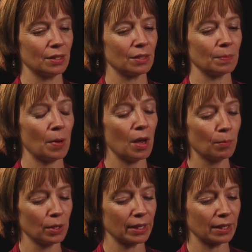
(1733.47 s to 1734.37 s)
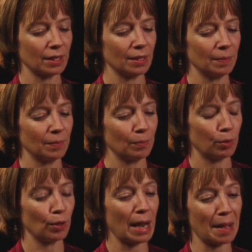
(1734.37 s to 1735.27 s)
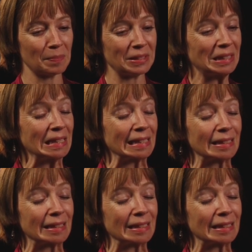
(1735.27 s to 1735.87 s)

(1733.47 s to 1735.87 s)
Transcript: the public perhaps